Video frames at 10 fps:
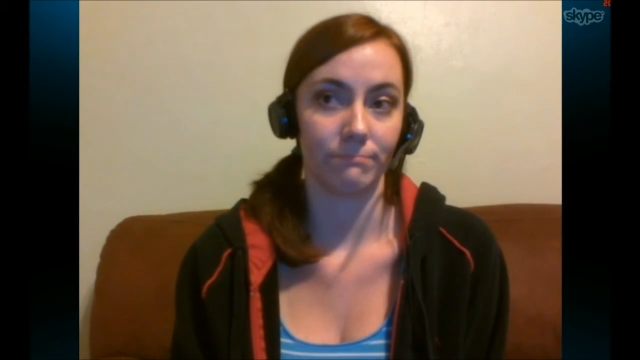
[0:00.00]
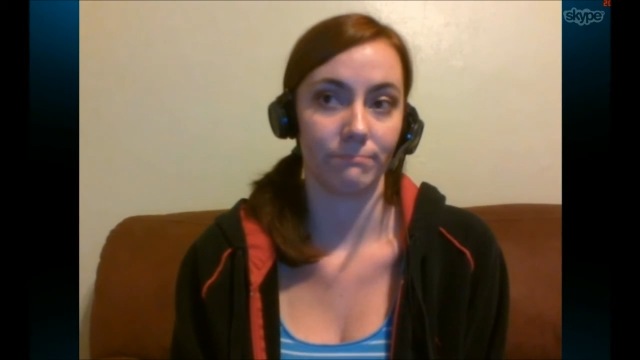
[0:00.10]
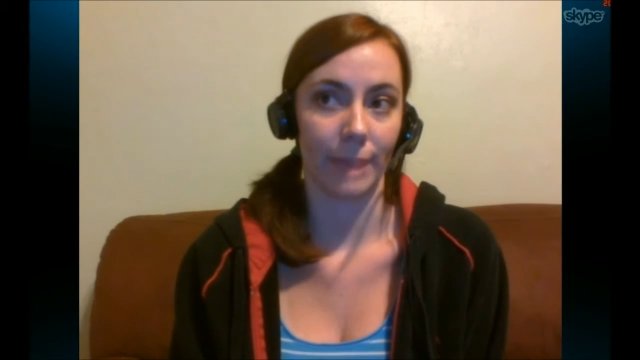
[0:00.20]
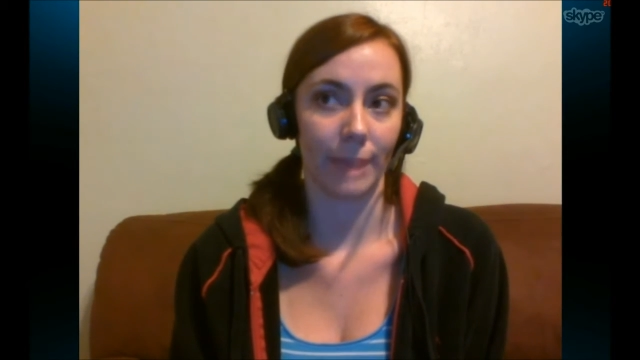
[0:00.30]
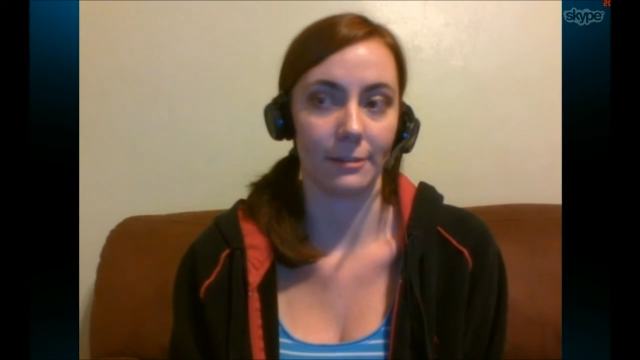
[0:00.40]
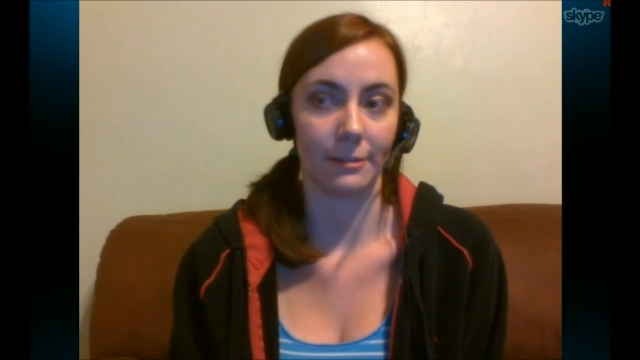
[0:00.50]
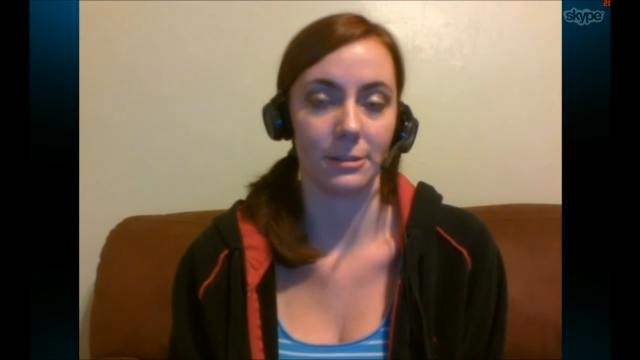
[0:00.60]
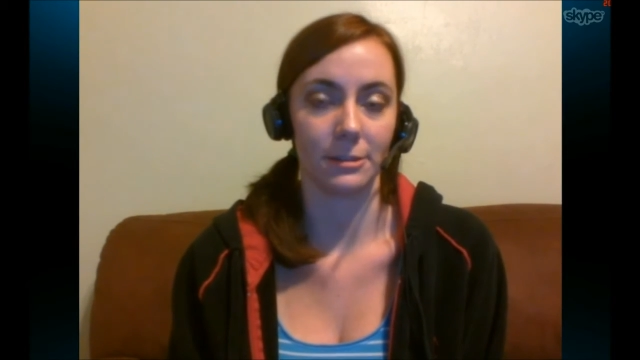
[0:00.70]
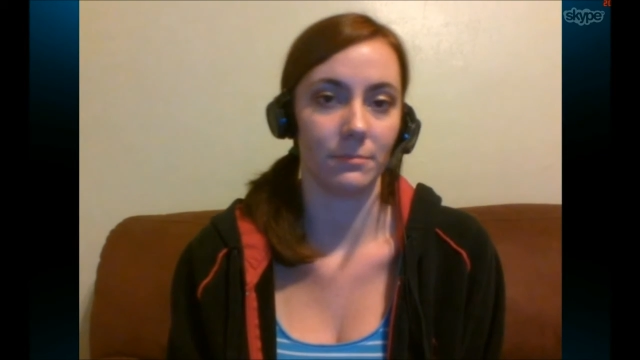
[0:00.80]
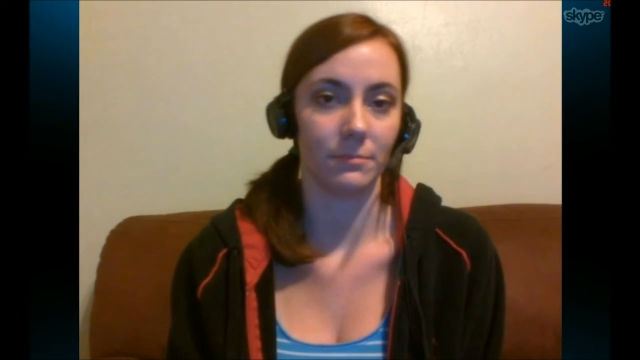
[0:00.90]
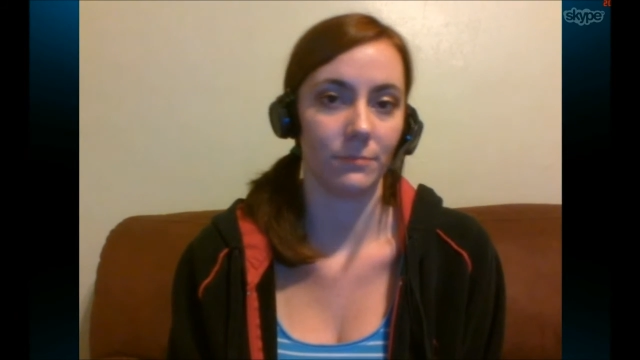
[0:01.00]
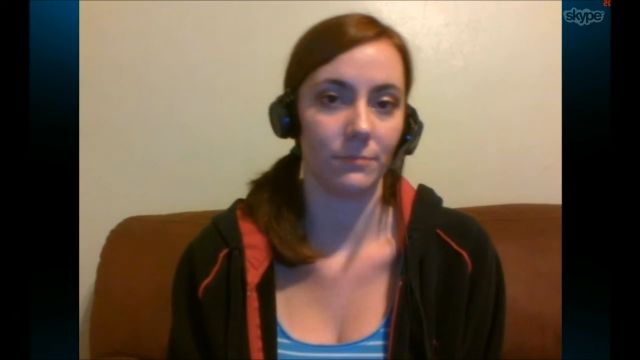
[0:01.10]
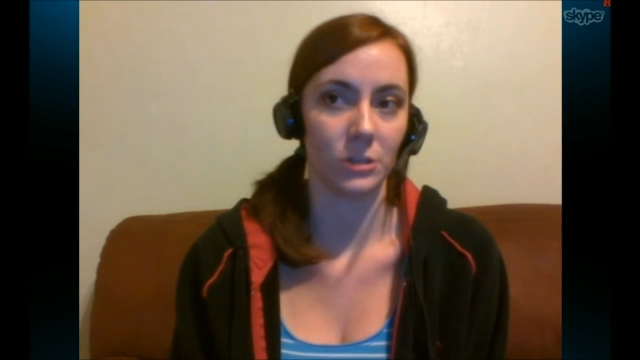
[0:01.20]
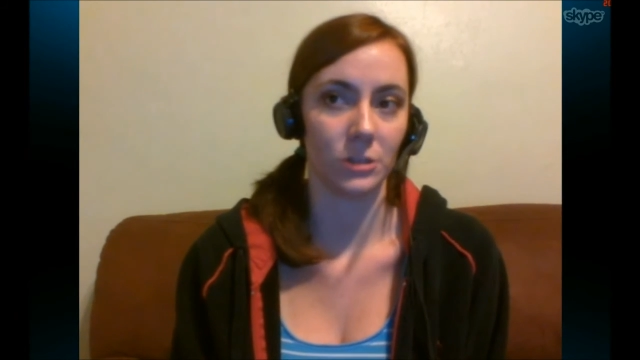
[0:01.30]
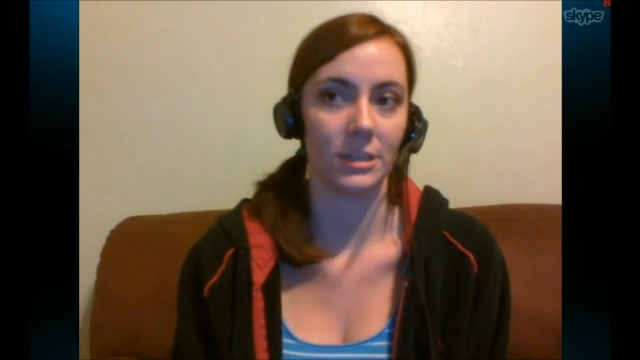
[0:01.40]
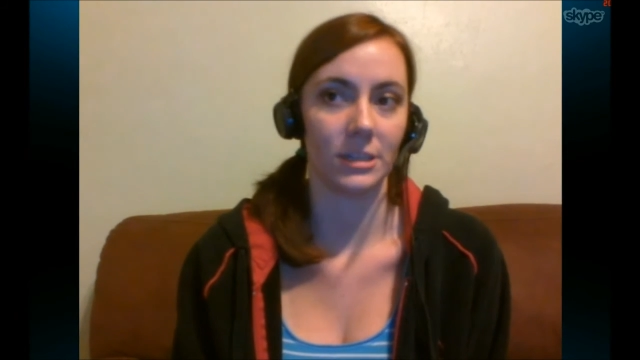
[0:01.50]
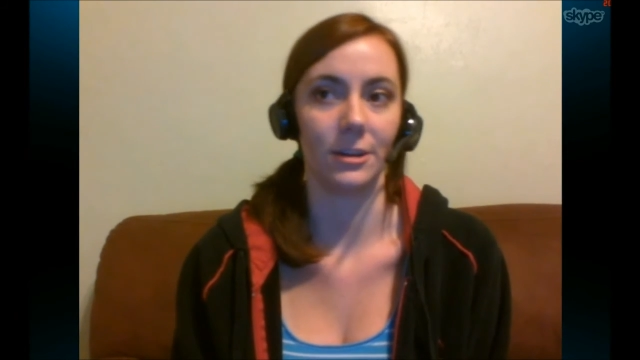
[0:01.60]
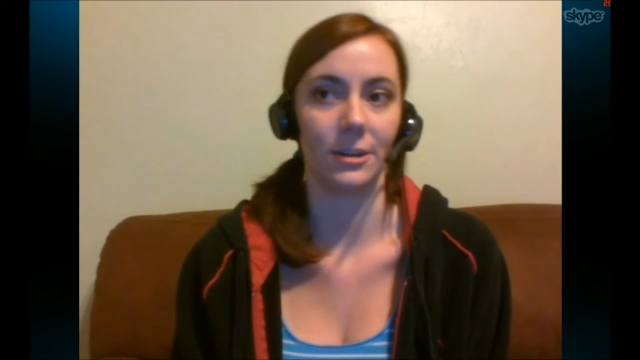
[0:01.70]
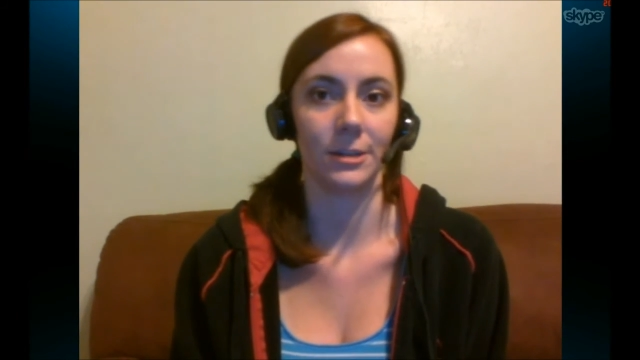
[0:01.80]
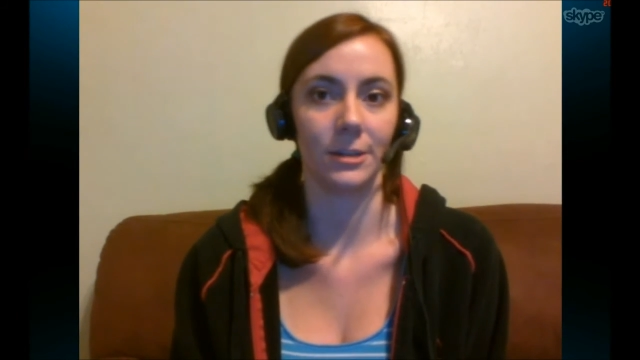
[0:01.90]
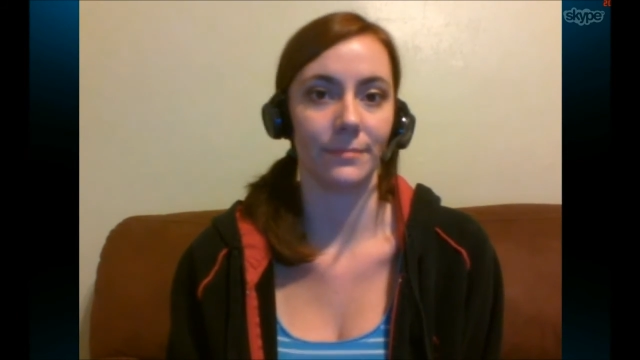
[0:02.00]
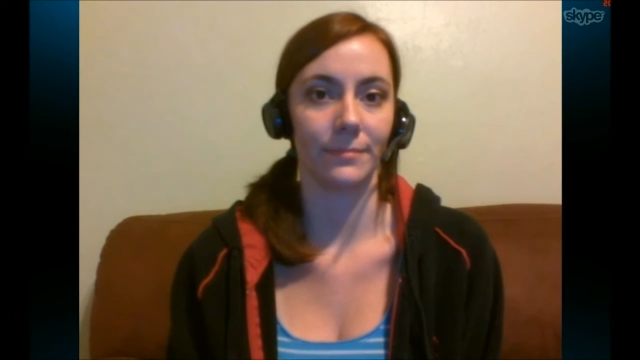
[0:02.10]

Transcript: Cataclysm, first tier,